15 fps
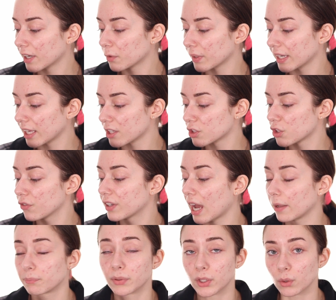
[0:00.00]
ingredients, you've
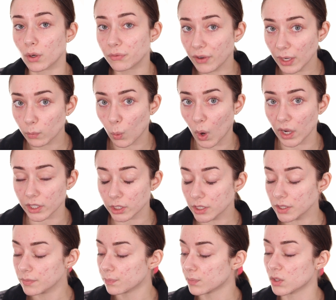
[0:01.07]
got purified
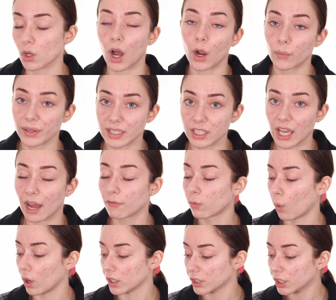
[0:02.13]
water. So already you have
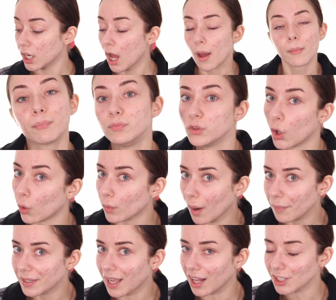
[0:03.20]
water, no
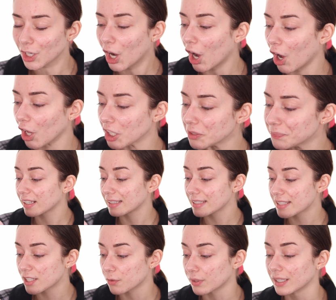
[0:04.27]
rubbing alcohol,
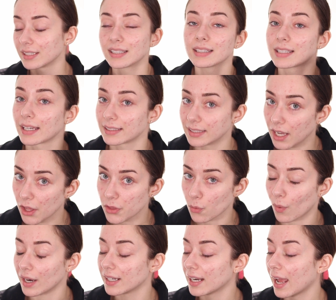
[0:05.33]
glycerin like the other
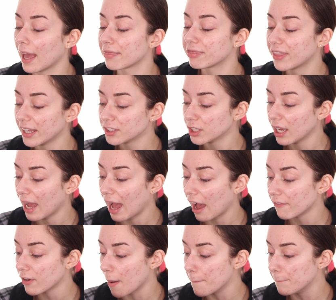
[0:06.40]
one. And then you
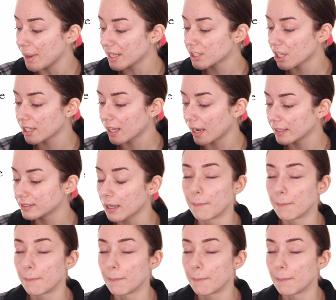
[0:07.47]
have bentonite